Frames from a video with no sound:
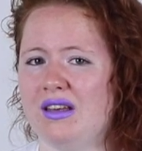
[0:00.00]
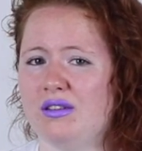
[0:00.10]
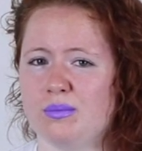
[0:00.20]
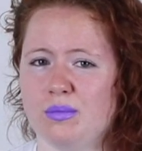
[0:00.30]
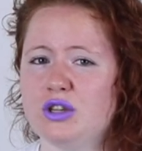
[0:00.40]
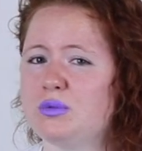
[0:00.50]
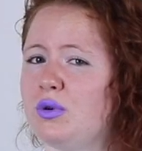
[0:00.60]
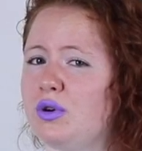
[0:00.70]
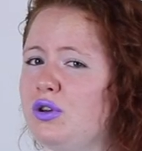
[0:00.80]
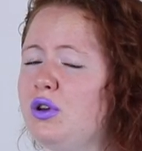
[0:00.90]
He's much
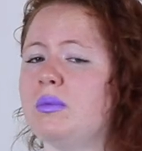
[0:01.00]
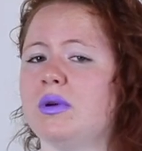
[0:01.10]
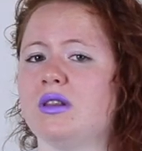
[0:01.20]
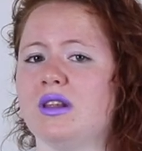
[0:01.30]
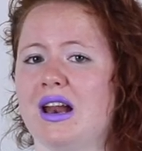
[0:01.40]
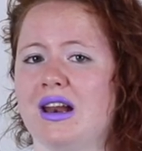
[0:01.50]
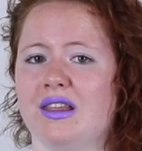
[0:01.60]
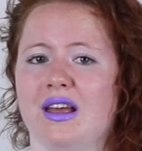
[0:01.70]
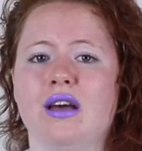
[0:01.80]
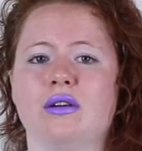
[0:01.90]
more human than
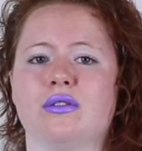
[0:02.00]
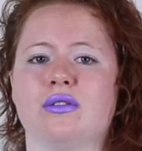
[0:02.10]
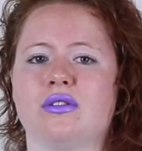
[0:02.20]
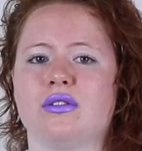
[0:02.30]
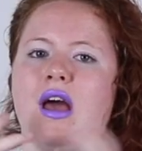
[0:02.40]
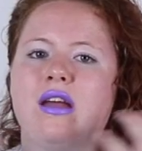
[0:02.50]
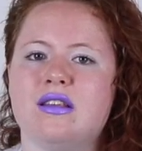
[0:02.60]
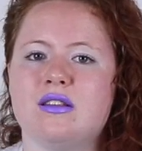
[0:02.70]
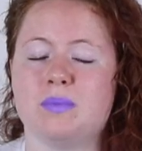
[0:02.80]
anything else. And this